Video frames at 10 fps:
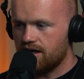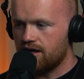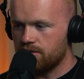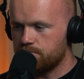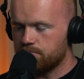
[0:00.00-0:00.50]

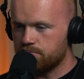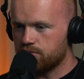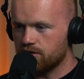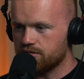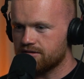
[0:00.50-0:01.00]
I
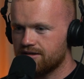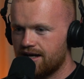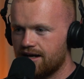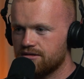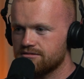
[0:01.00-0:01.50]
broke
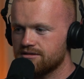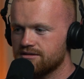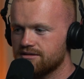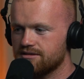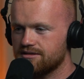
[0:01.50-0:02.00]
down...
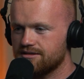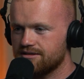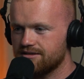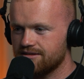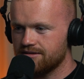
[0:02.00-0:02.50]

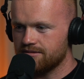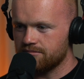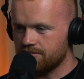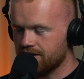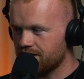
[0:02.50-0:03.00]

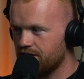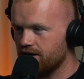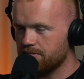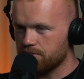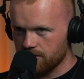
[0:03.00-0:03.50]
My
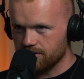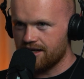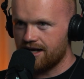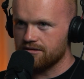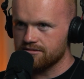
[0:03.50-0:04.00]
card broke
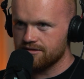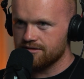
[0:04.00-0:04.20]
down.